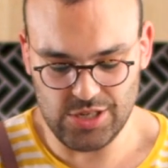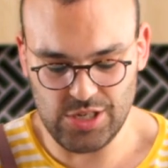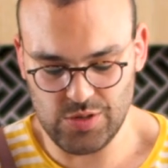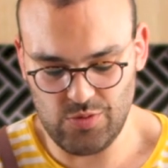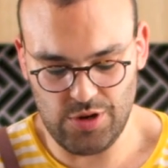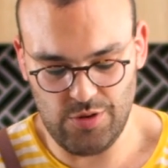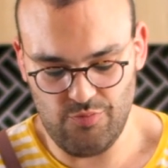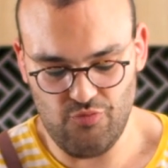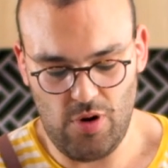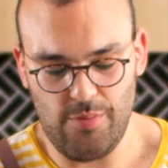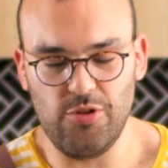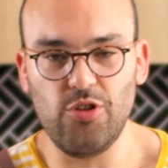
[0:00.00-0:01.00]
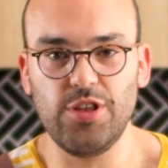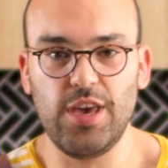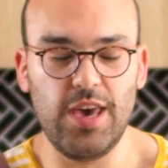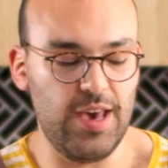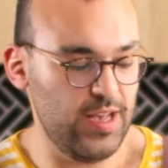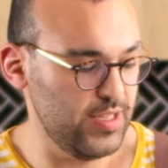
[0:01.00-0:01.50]
You just wanna rub it on your
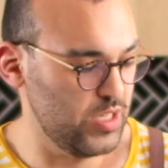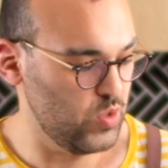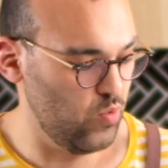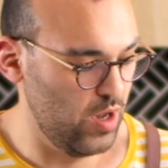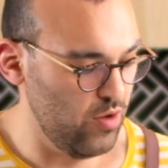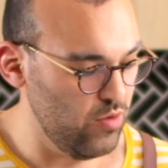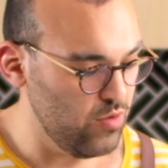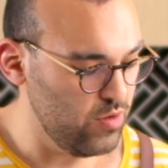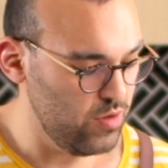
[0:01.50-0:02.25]
hands as well.